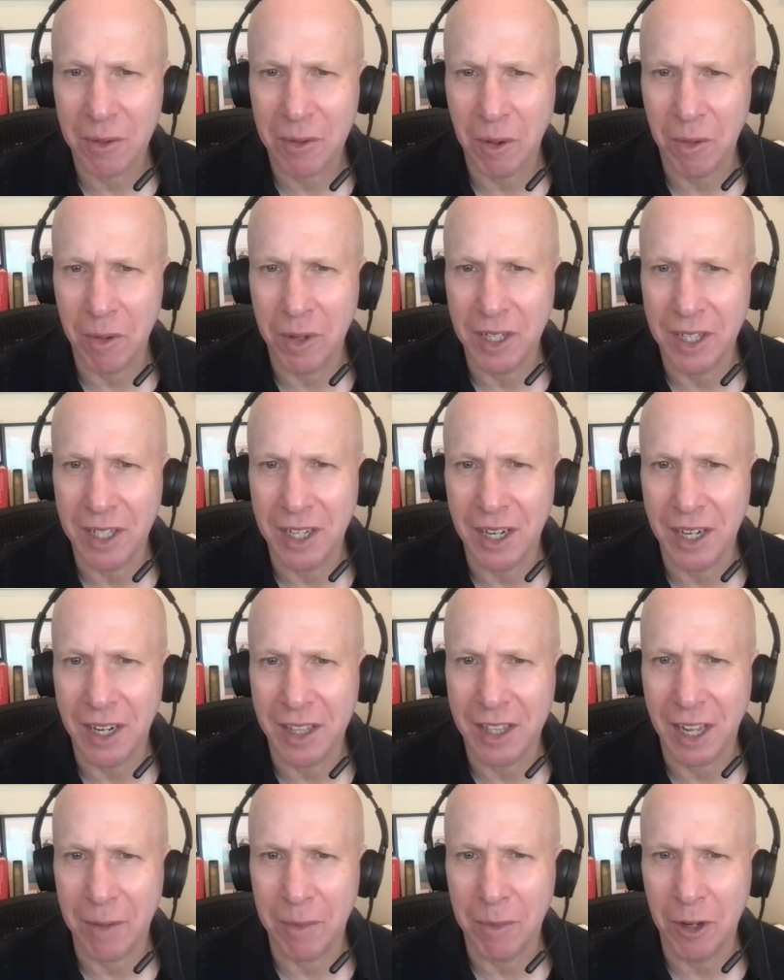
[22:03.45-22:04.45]
what we needed at
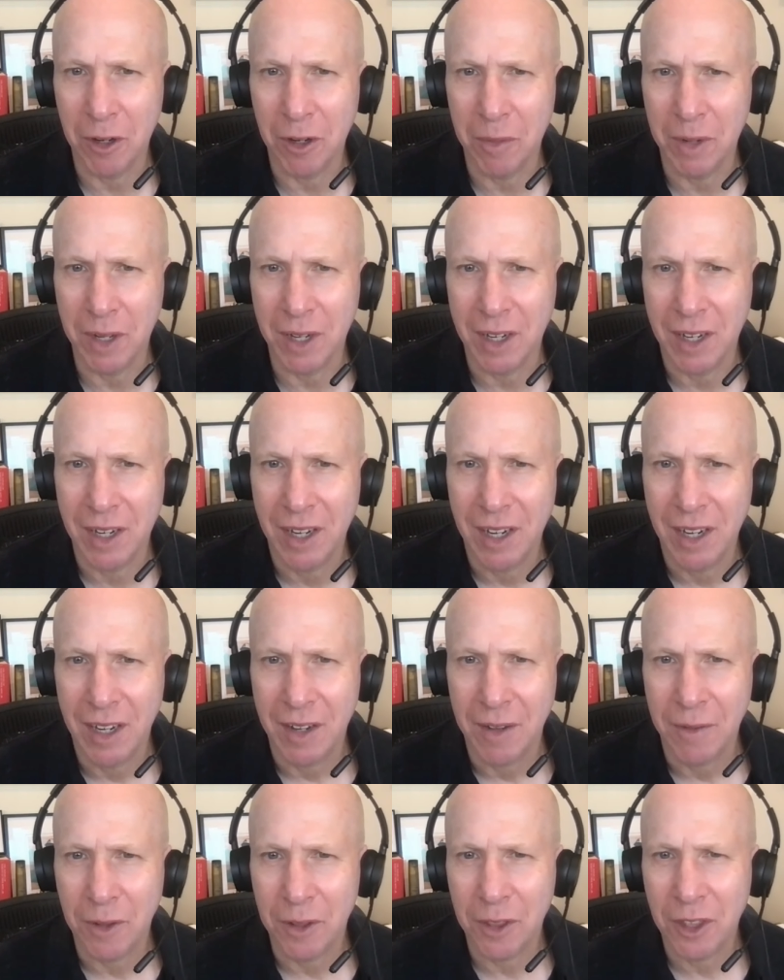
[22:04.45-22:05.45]
that moment.
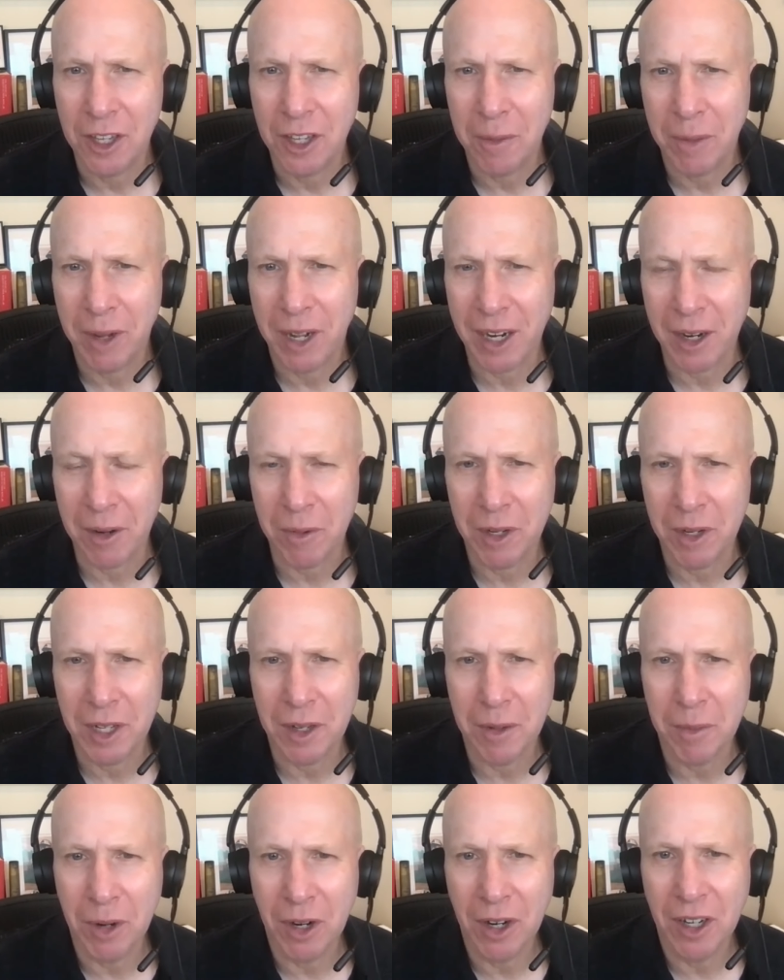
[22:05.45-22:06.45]
If you think about it, when he
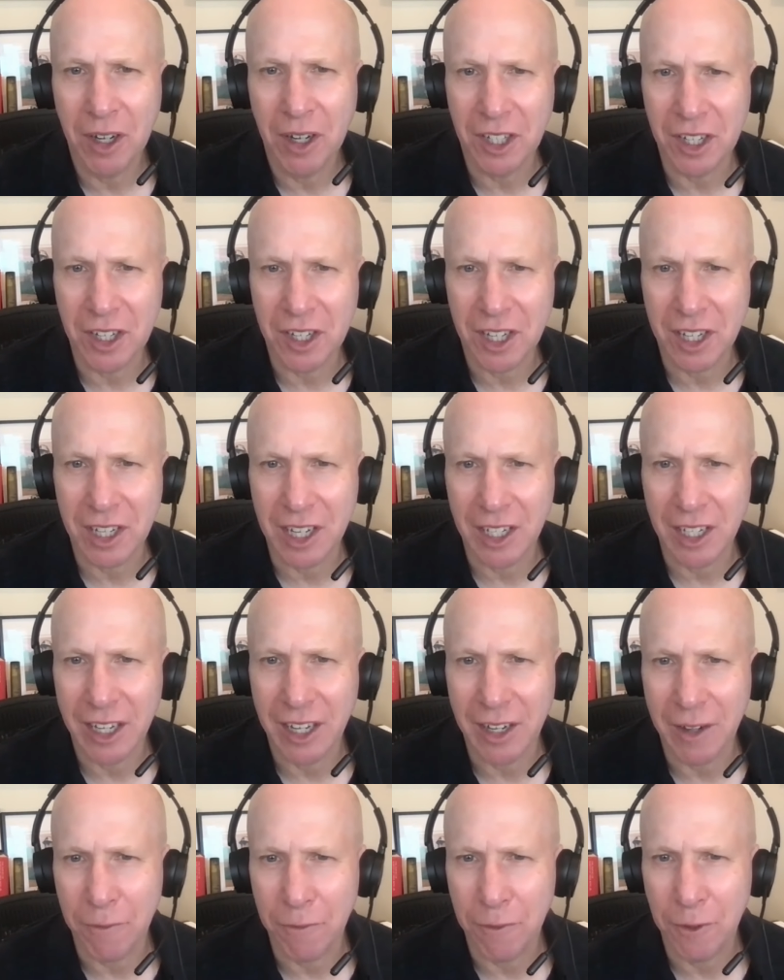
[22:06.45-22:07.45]
emerges in the
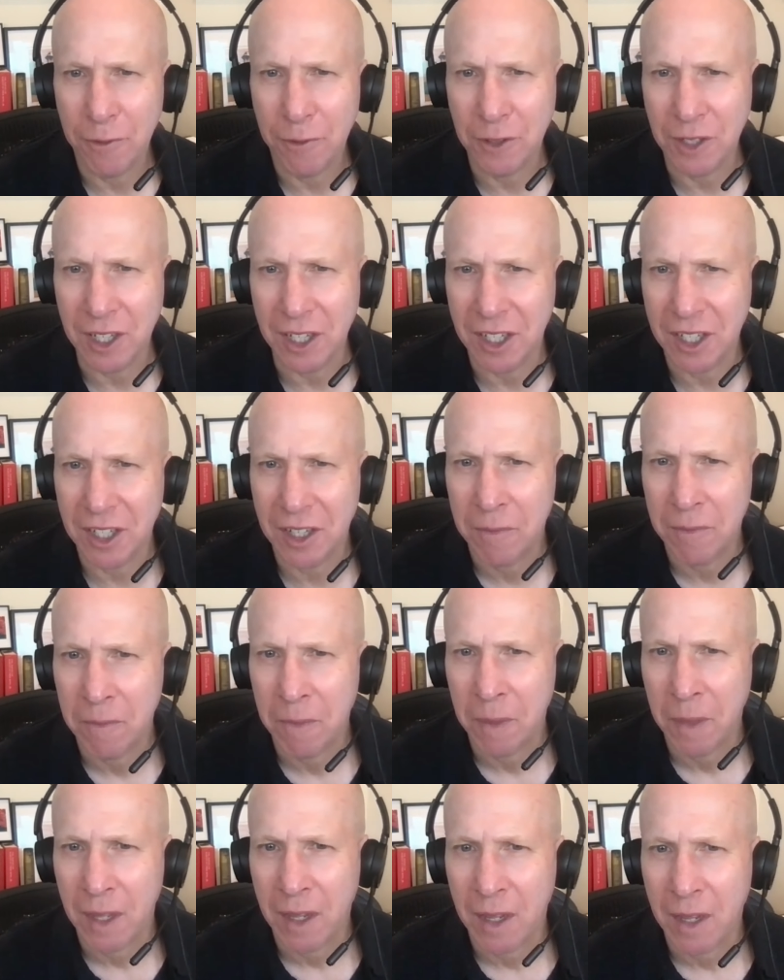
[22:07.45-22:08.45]
late 50s,
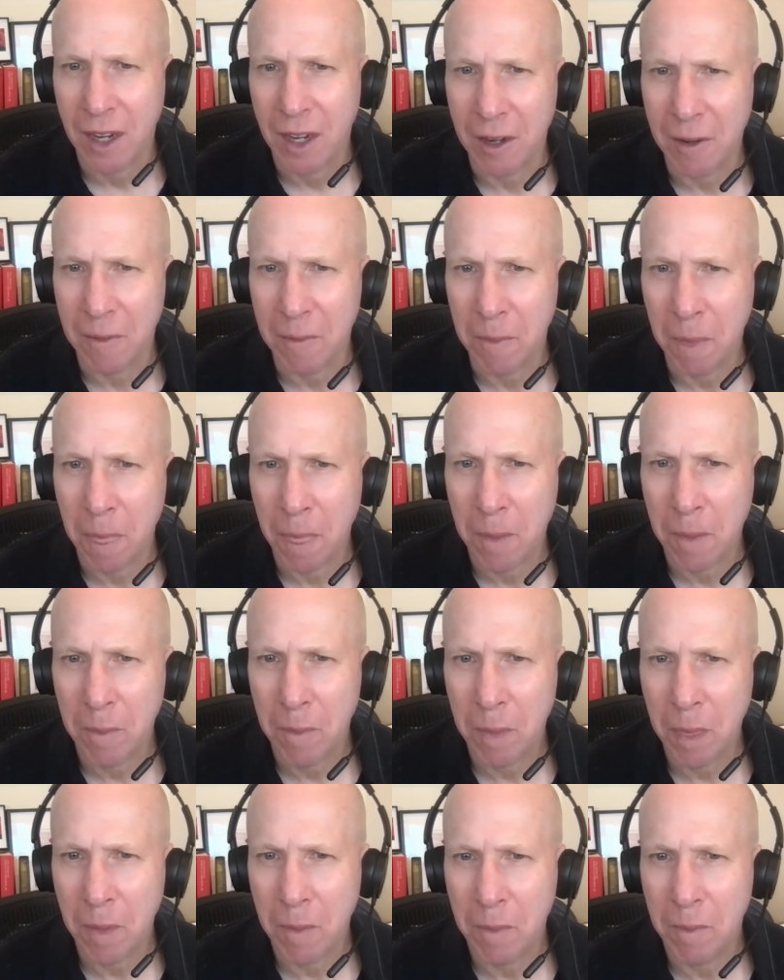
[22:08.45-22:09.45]
um,
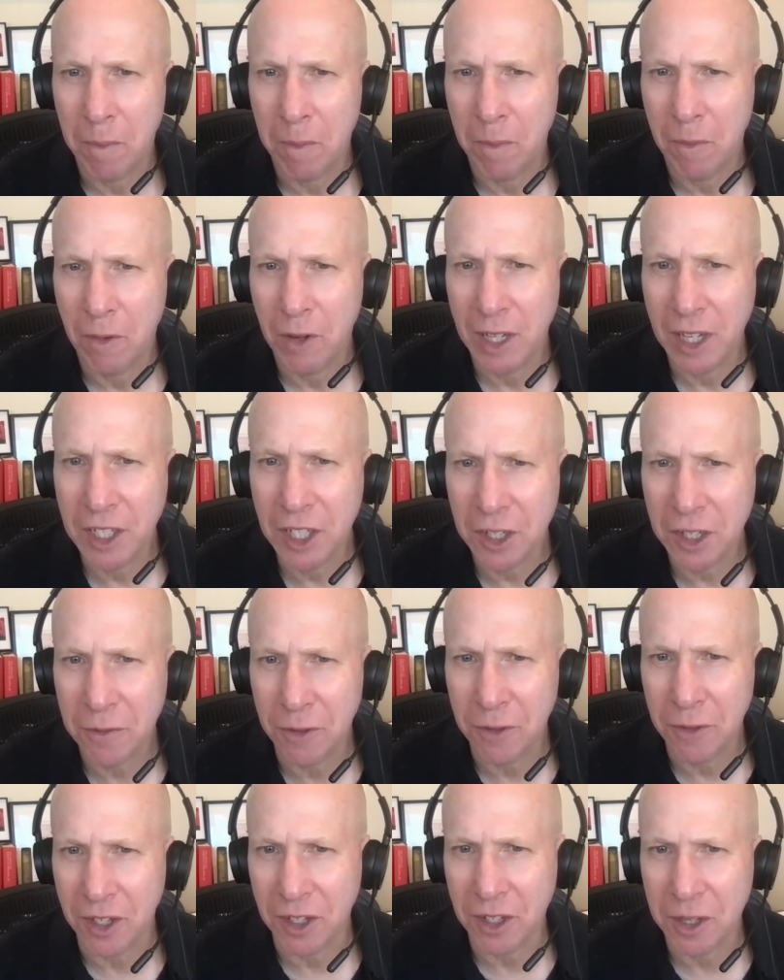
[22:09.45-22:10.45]
religious
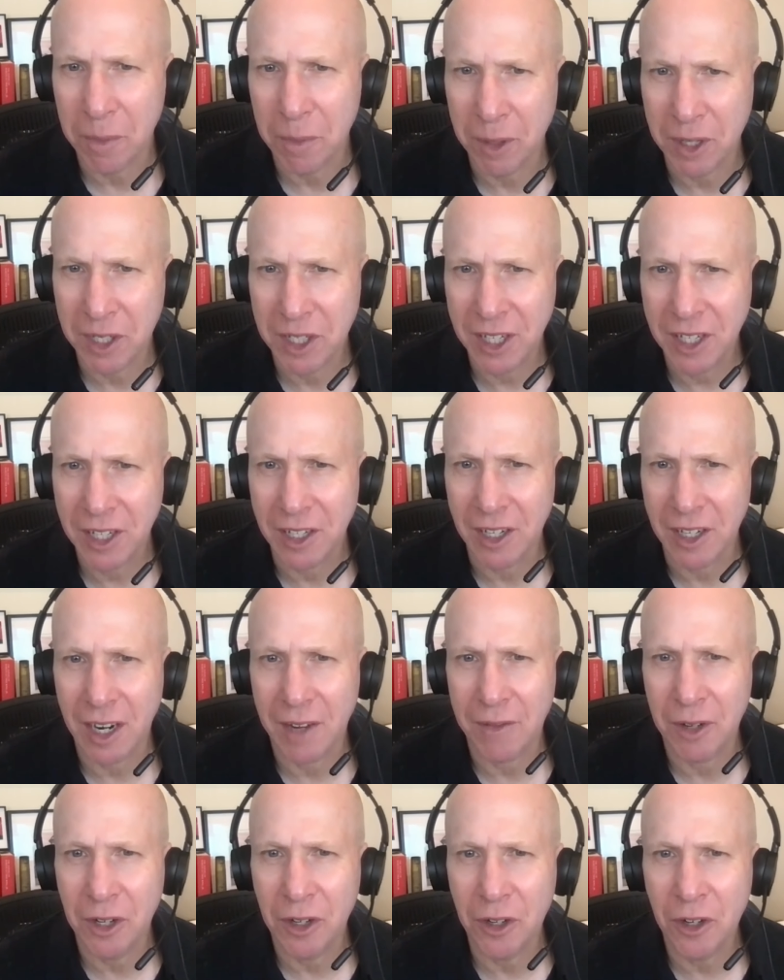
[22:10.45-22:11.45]
figures in particular
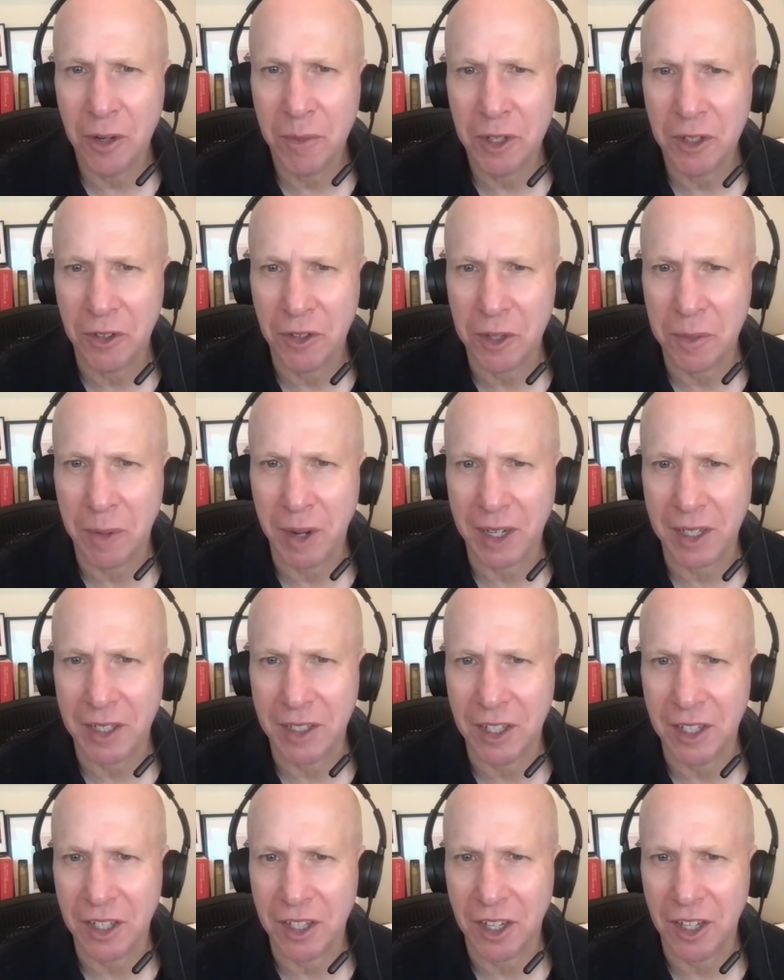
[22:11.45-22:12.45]
have enormous respect
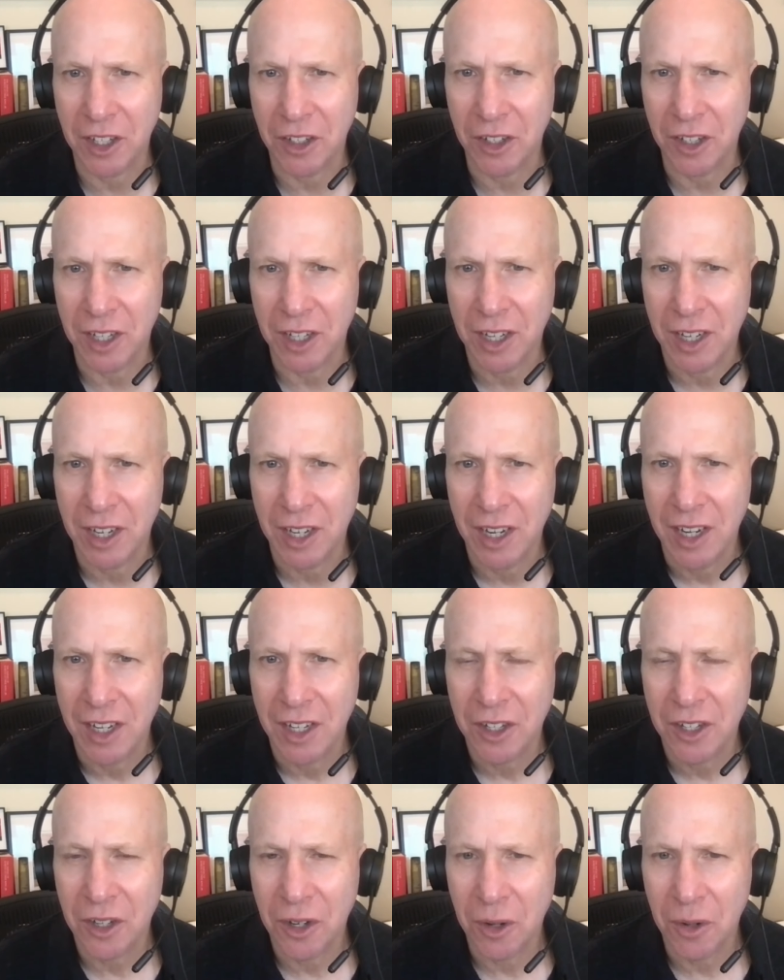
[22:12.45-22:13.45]
in this country.
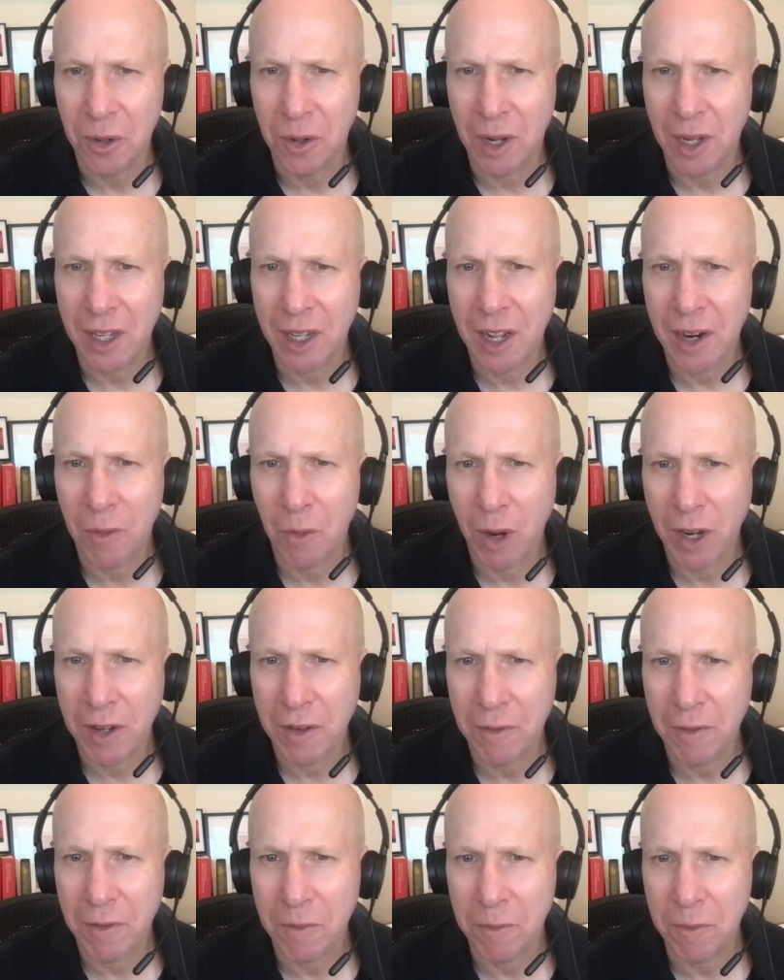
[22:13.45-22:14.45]
So a lot of white
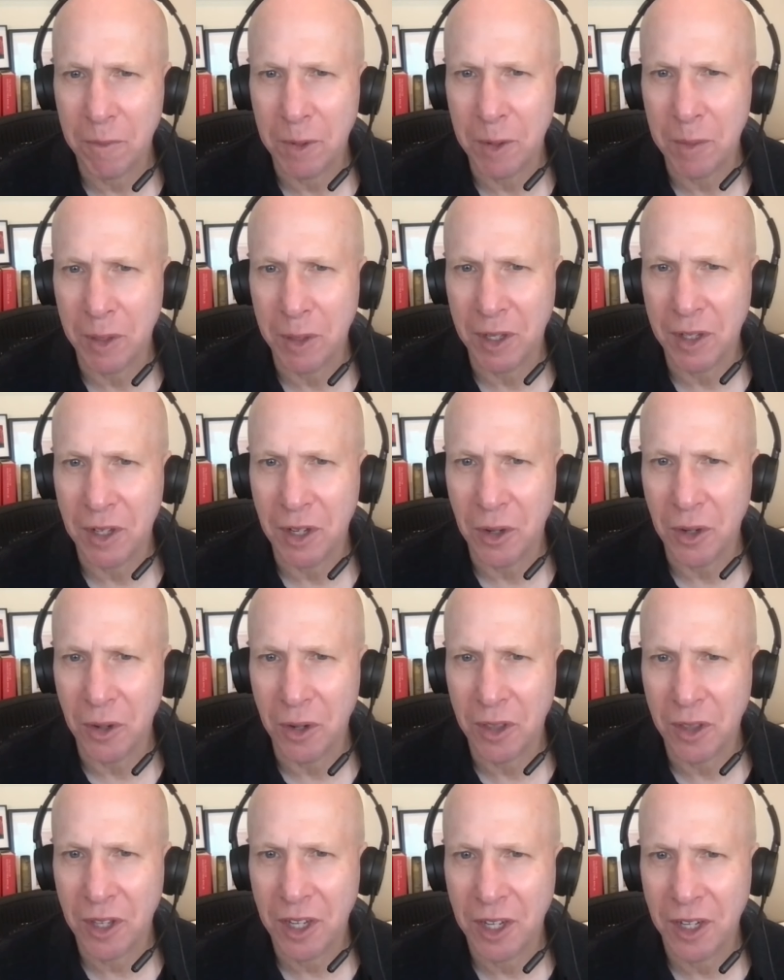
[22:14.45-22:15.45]
people in the
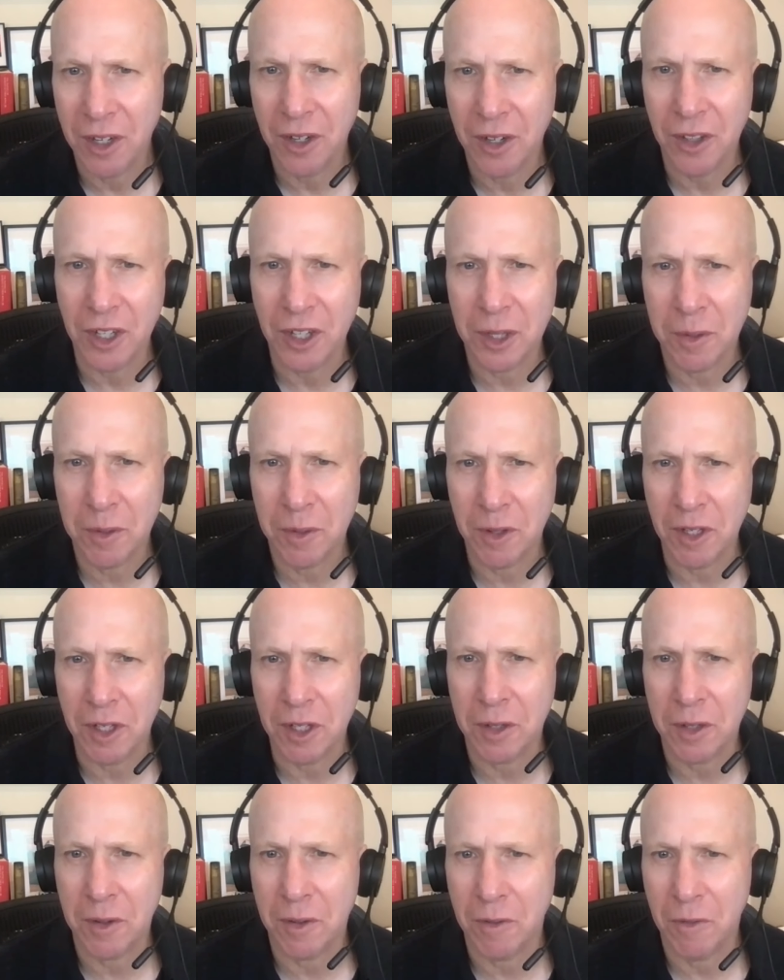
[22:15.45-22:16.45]
North hear this,
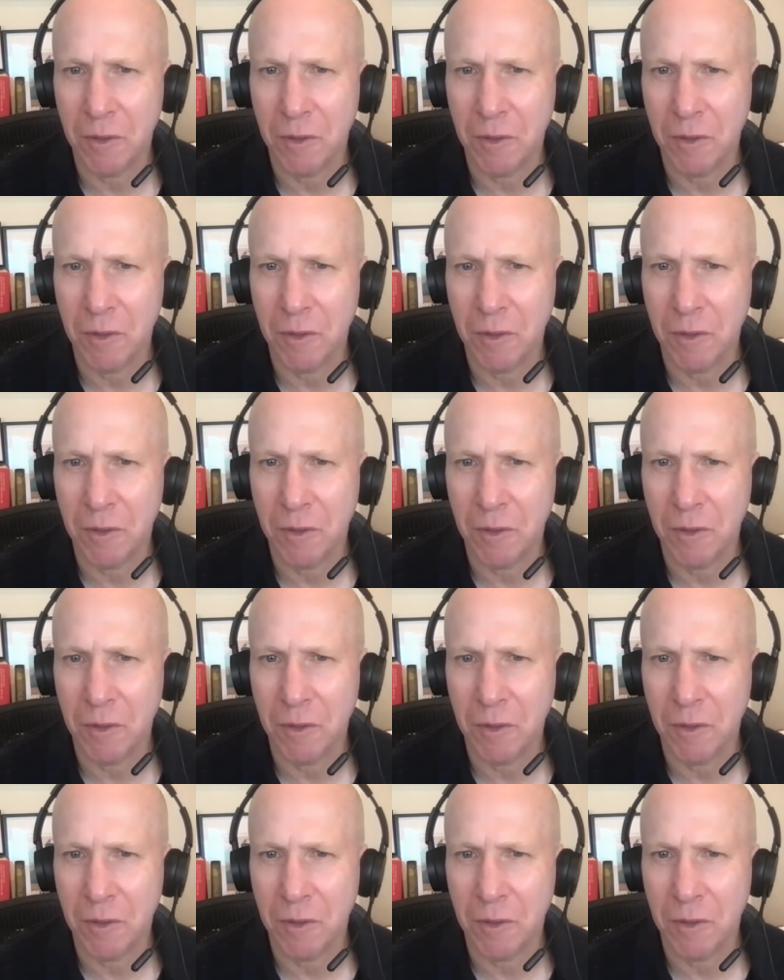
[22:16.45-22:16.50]
this